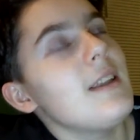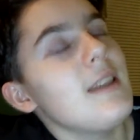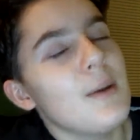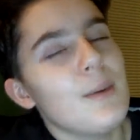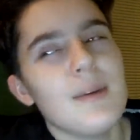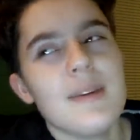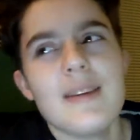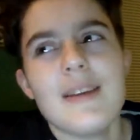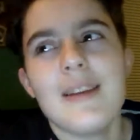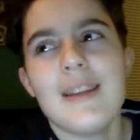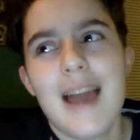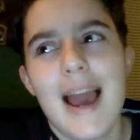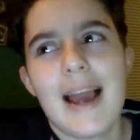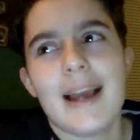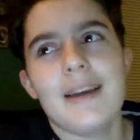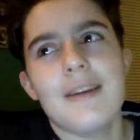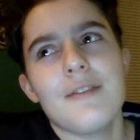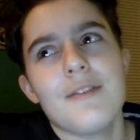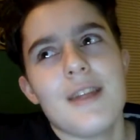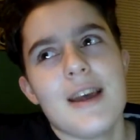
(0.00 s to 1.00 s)
there was a
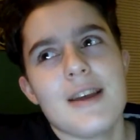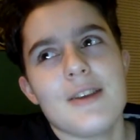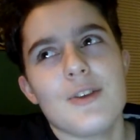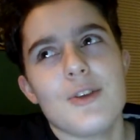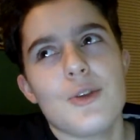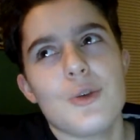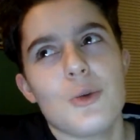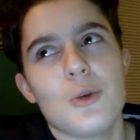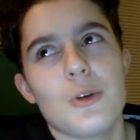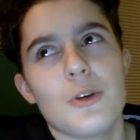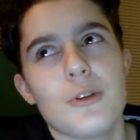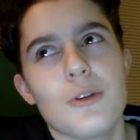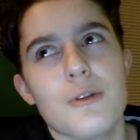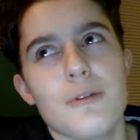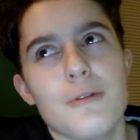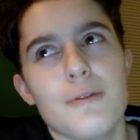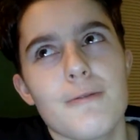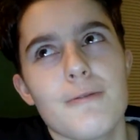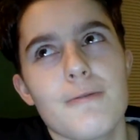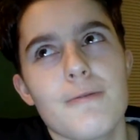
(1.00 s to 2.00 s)
lack of that sort
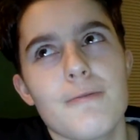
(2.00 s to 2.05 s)
of